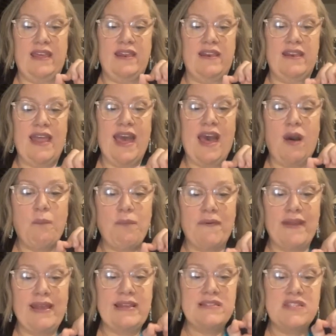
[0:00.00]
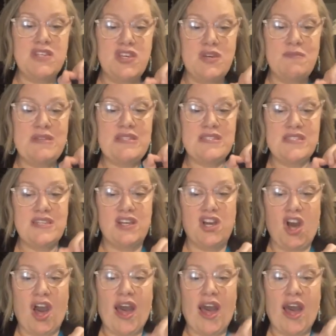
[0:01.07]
now brings humans to God